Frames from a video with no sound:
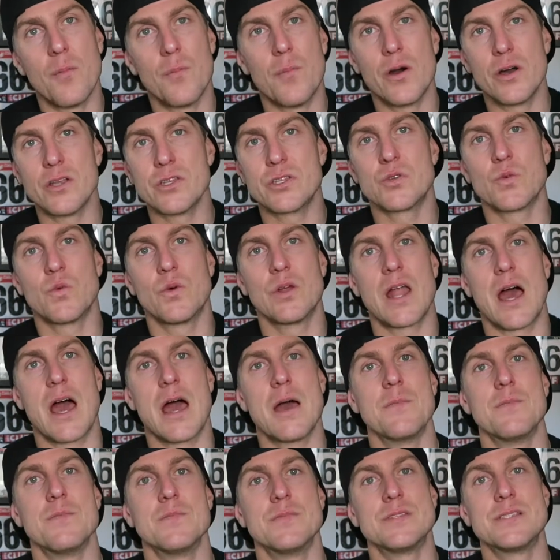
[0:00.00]
a bunch when
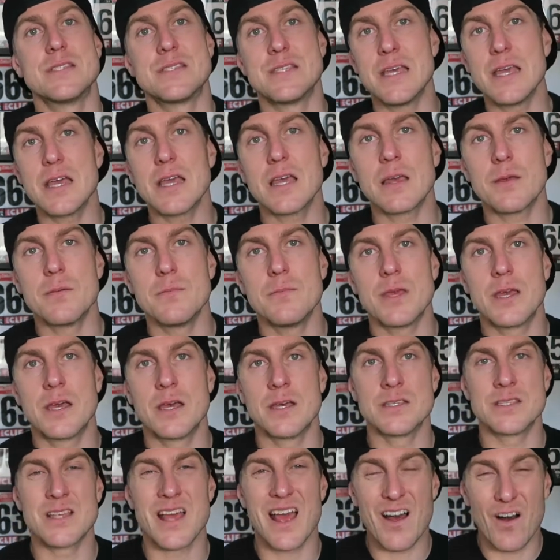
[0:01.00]
I'm sick
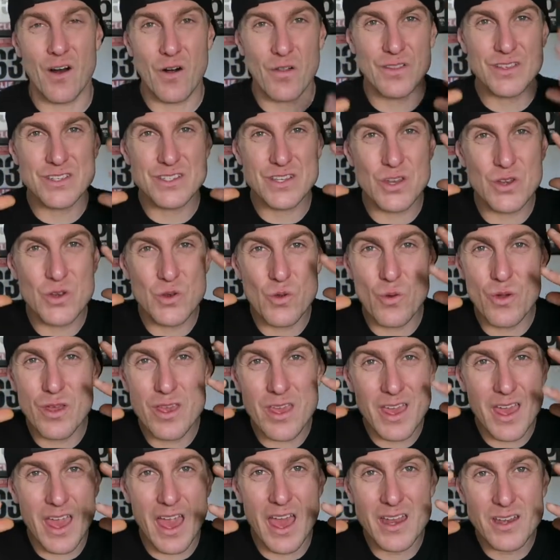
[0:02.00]
because all these
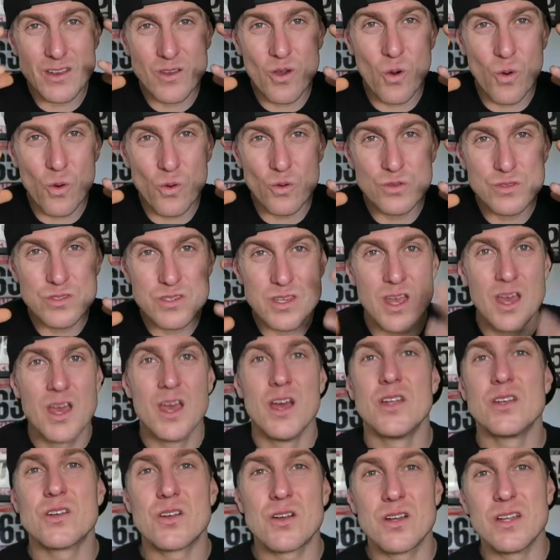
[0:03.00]
annoying head colds
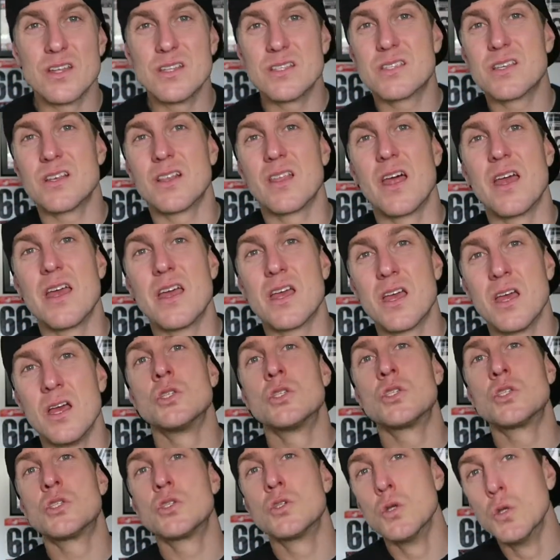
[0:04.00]
turn into like
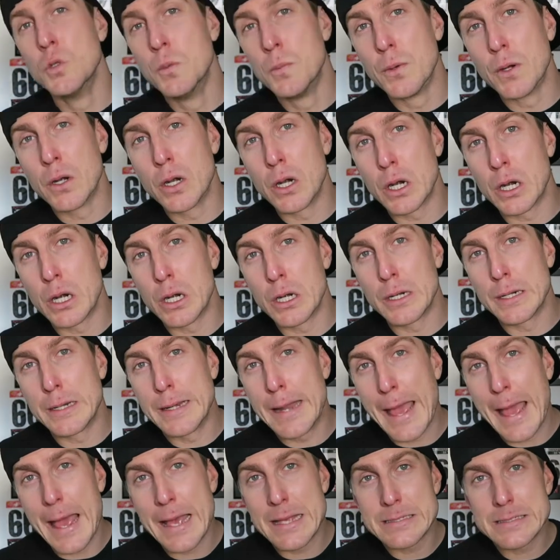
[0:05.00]
super
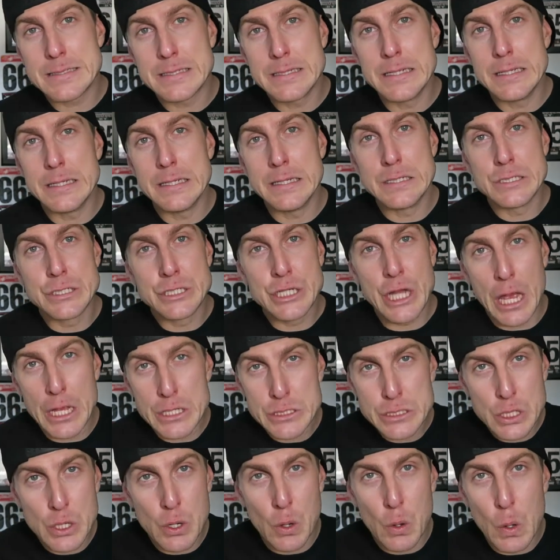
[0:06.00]
nasty
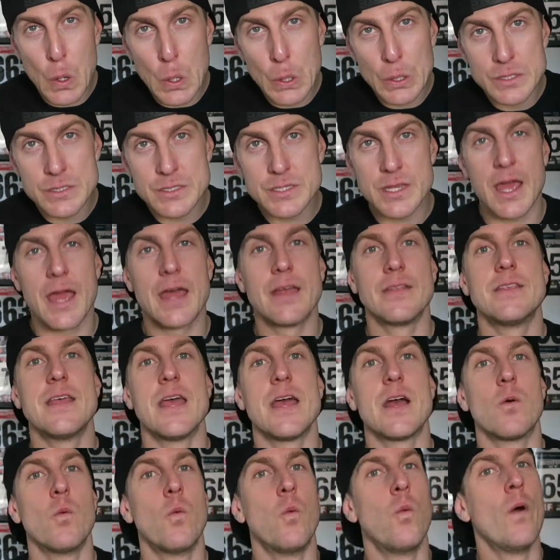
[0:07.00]
chest colds and
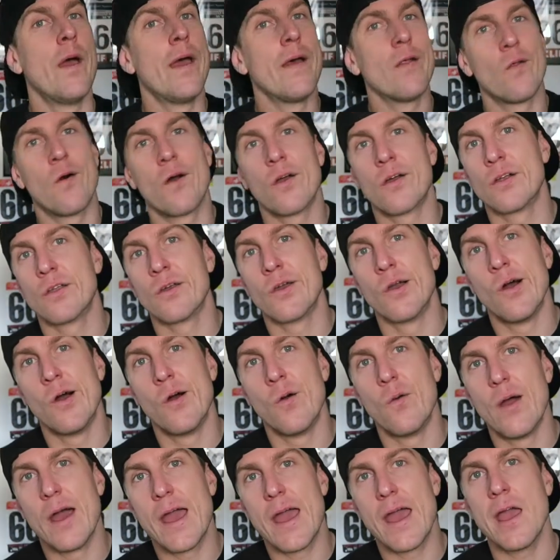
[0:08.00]
take way longer to go
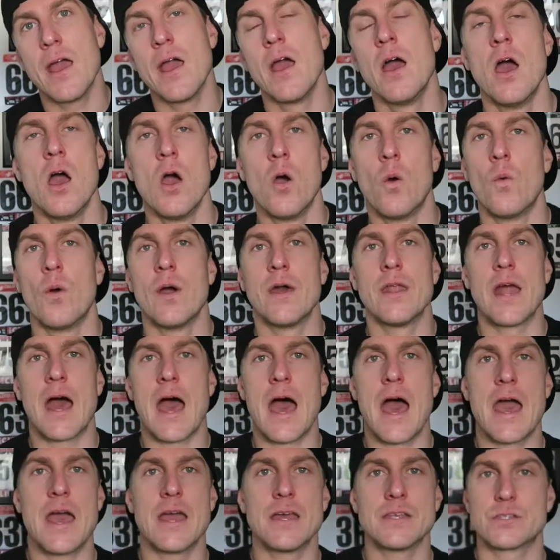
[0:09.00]
away when
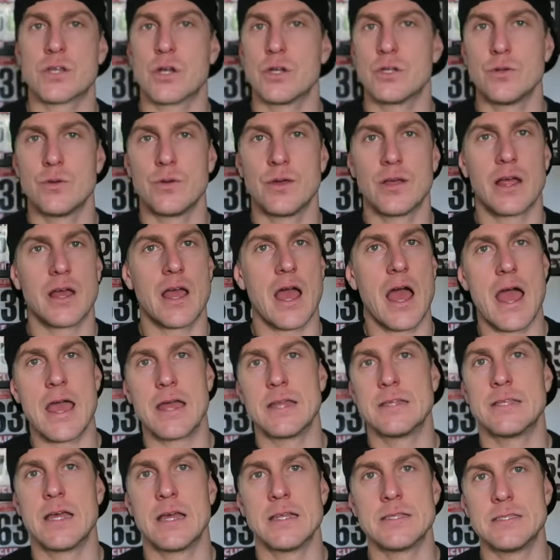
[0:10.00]
I start doing like high
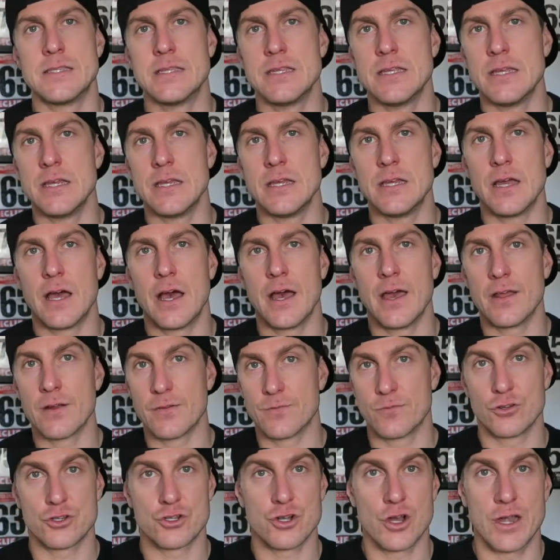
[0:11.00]
intensity
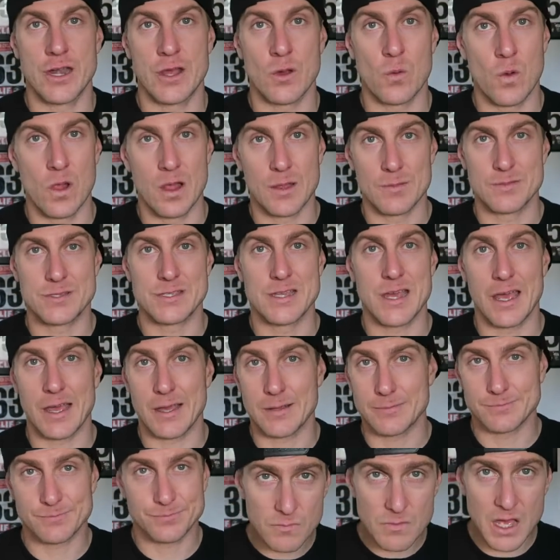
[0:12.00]
interval training while I'm
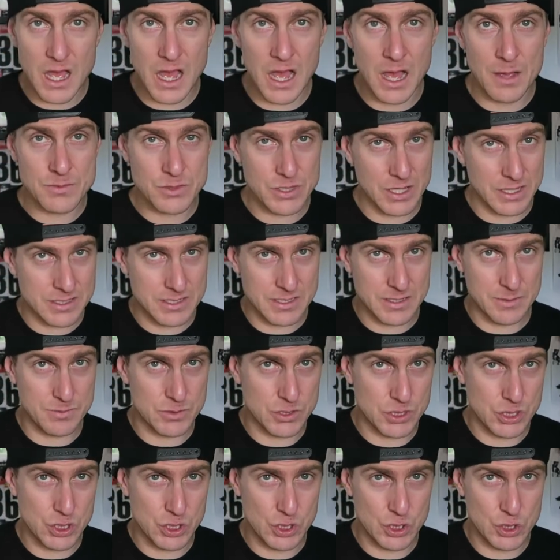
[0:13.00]
sick. So that's step
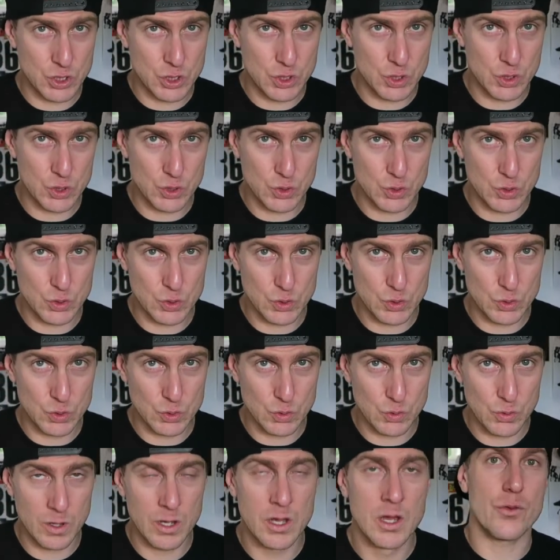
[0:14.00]

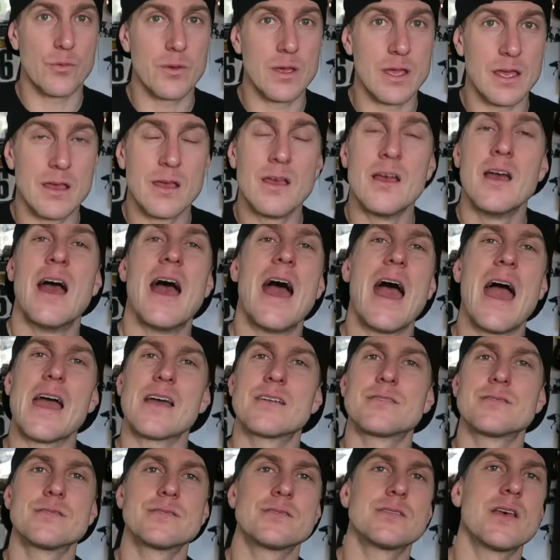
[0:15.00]
two, three.
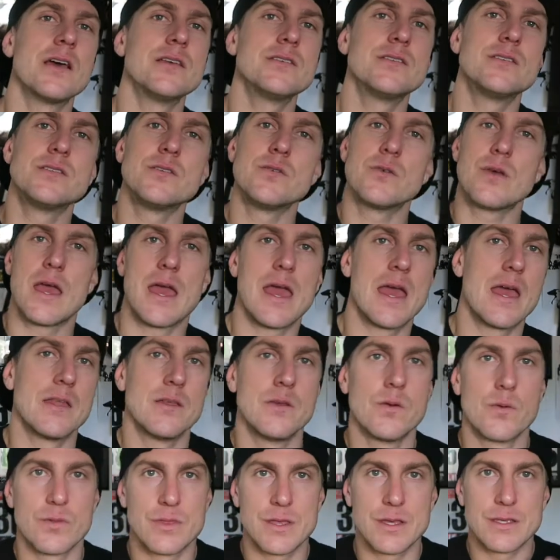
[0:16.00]
Exercises you can
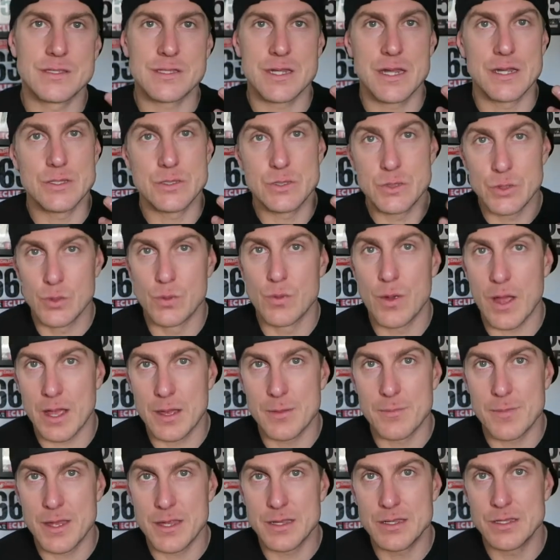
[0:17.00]
do are things that I do
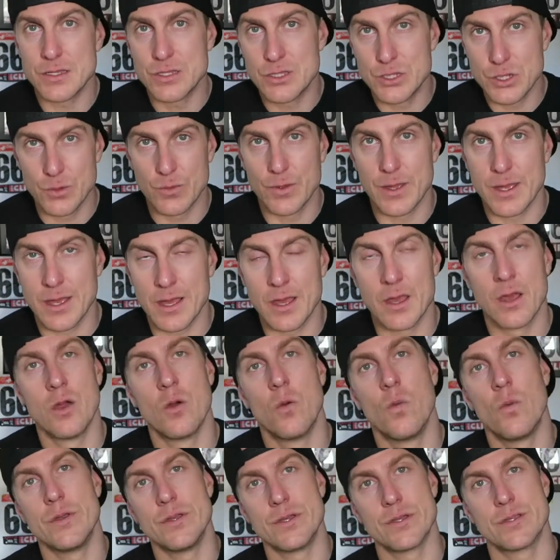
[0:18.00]
recommend doing
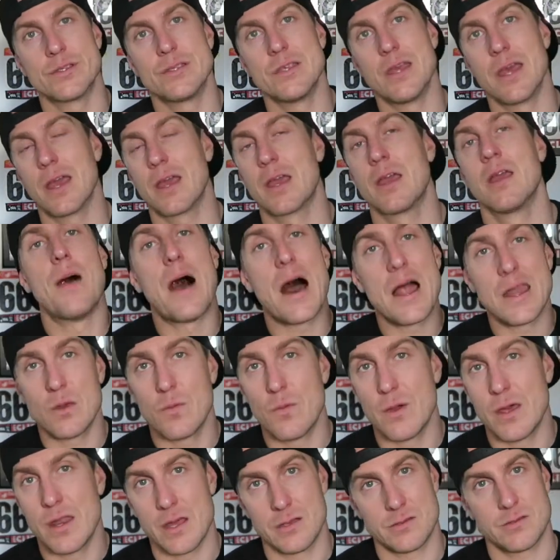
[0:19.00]
when you're sick. Bodyweight